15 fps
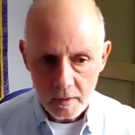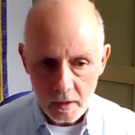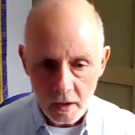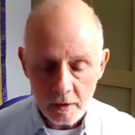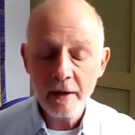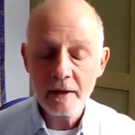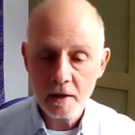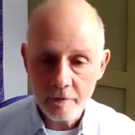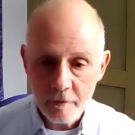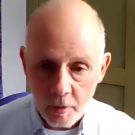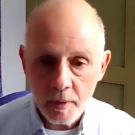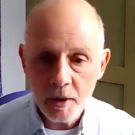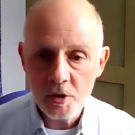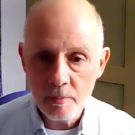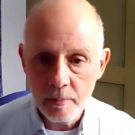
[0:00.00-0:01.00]
affected
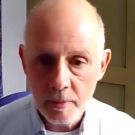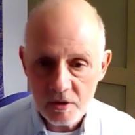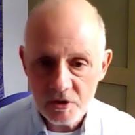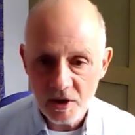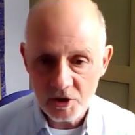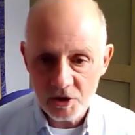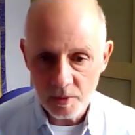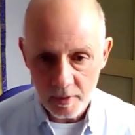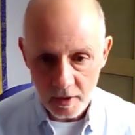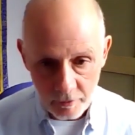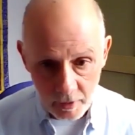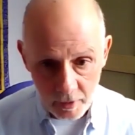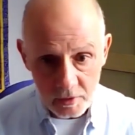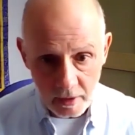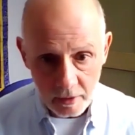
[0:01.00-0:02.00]
everybody's immune system in a
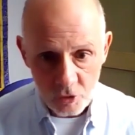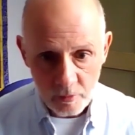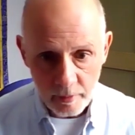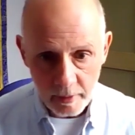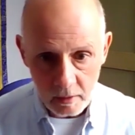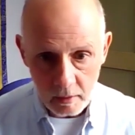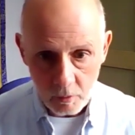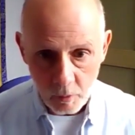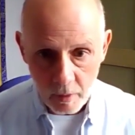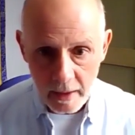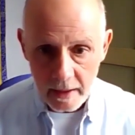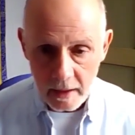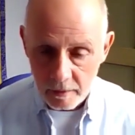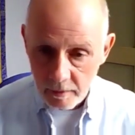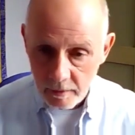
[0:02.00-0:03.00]
very detrimental
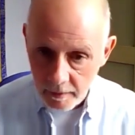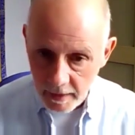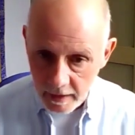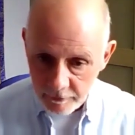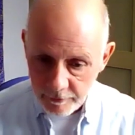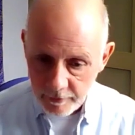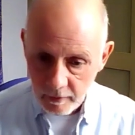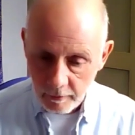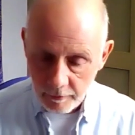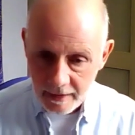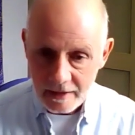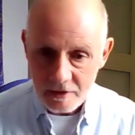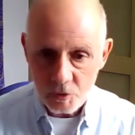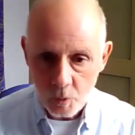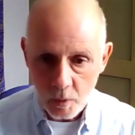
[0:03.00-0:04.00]
way, and that they feel
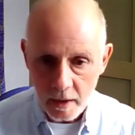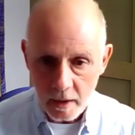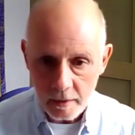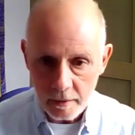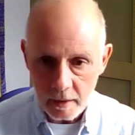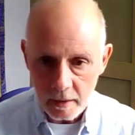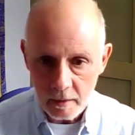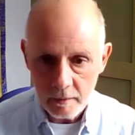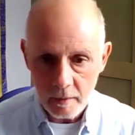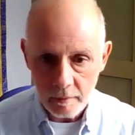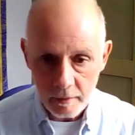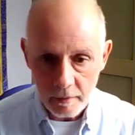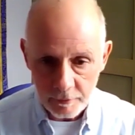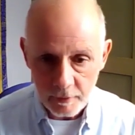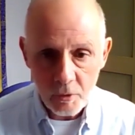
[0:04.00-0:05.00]
that's where the
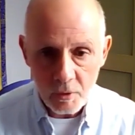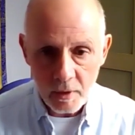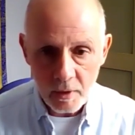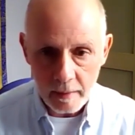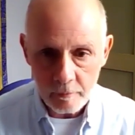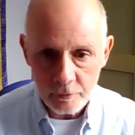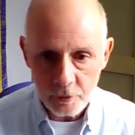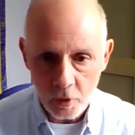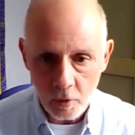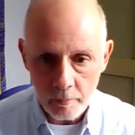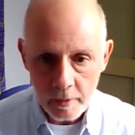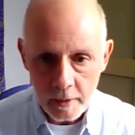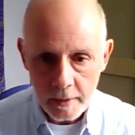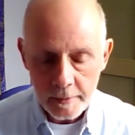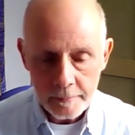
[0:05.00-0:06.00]
flu came
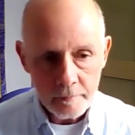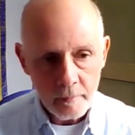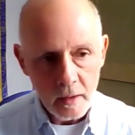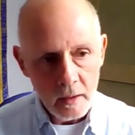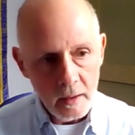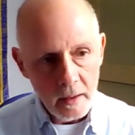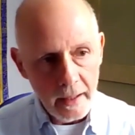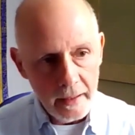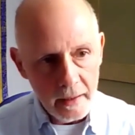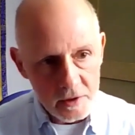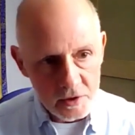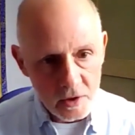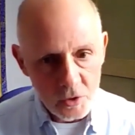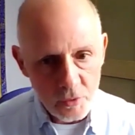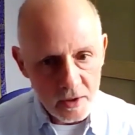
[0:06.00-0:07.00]
from. And it's
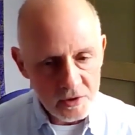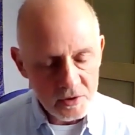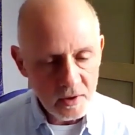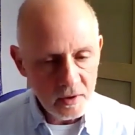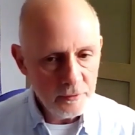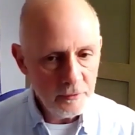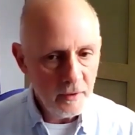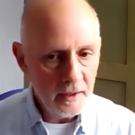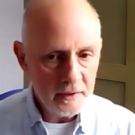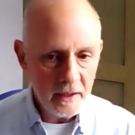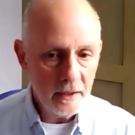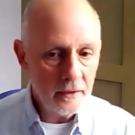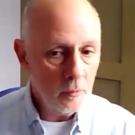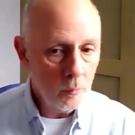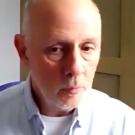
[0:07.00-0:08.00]
interesting to find
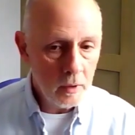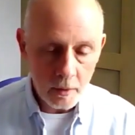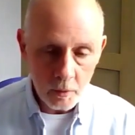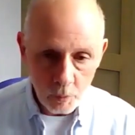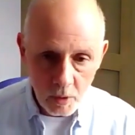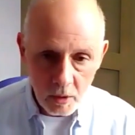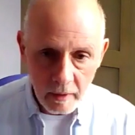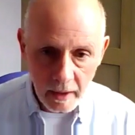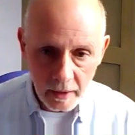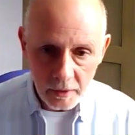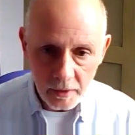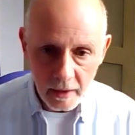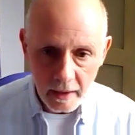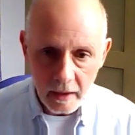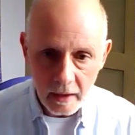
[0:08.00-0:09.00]
out that, like, Wuhan
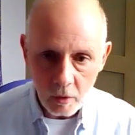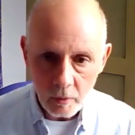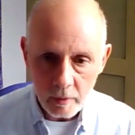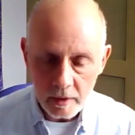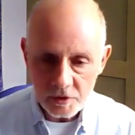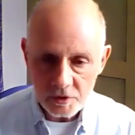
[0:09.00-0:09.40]
now